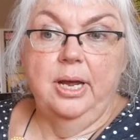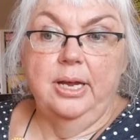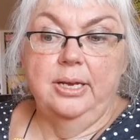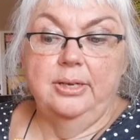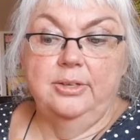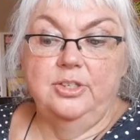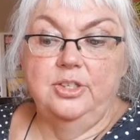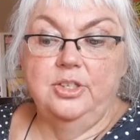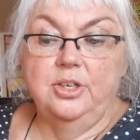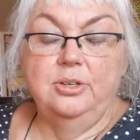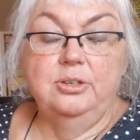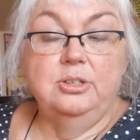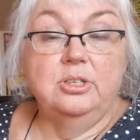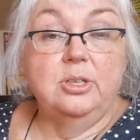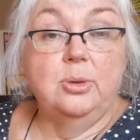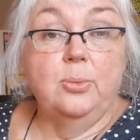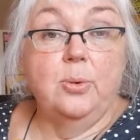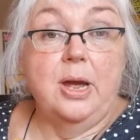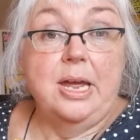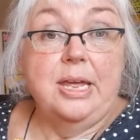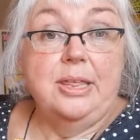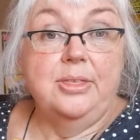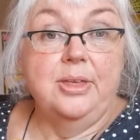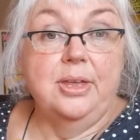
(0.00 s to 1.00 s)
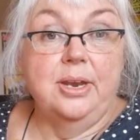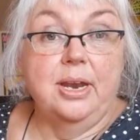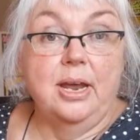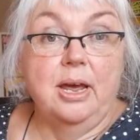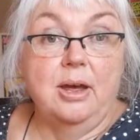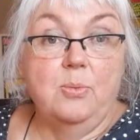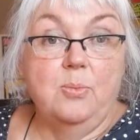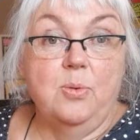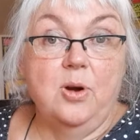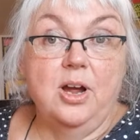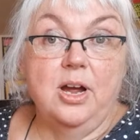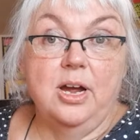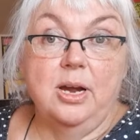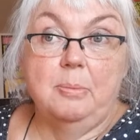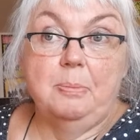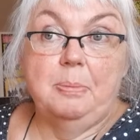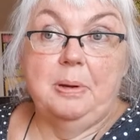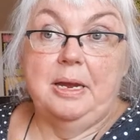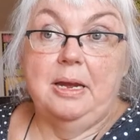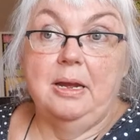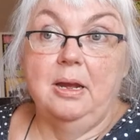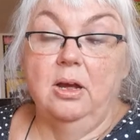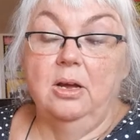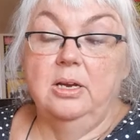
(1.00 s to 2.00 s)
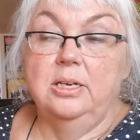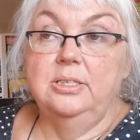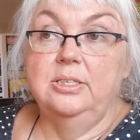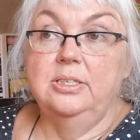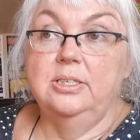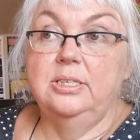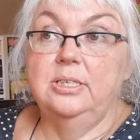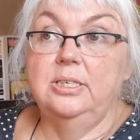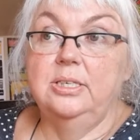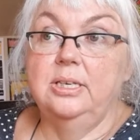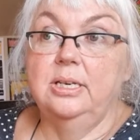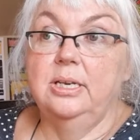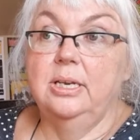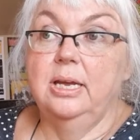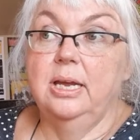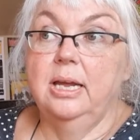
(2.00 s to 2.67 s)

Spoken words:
suits the way that I work, because